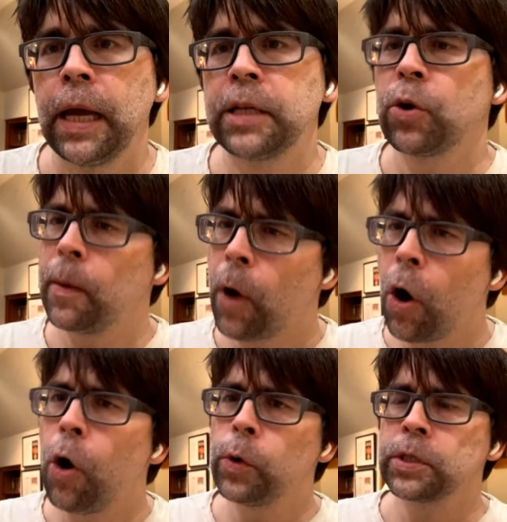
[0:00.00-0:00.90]
And so I'm
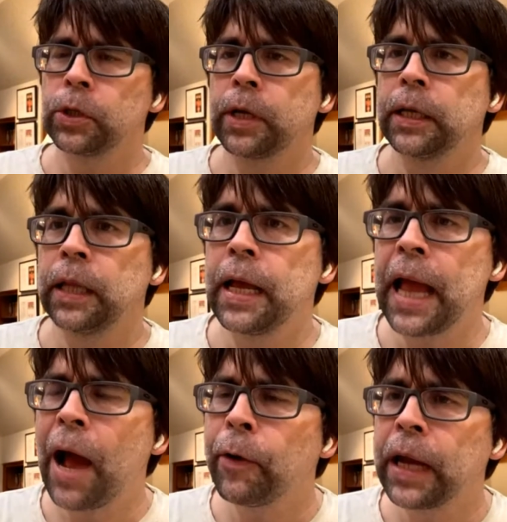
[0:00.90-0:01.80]
always looking
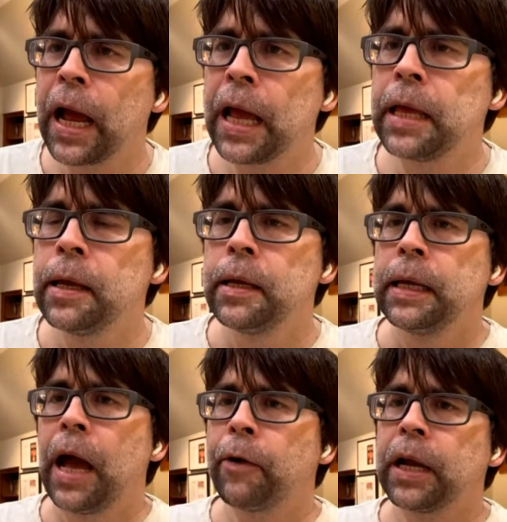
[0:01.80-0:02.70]
like, how can I
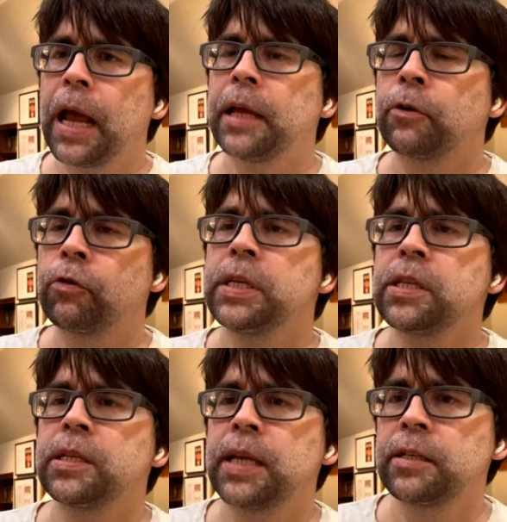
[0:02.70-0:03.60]
how can I
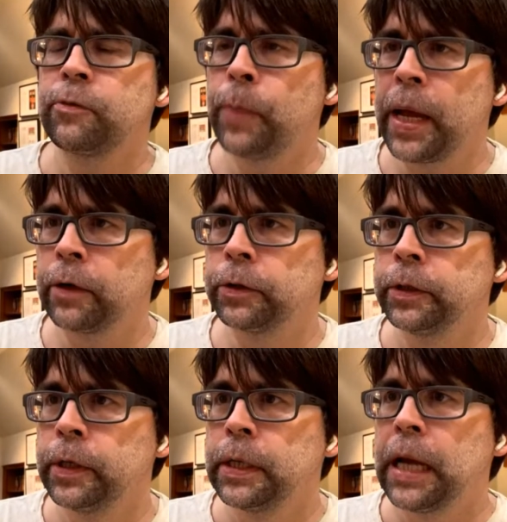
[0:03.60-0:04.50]
increase the sense of peril?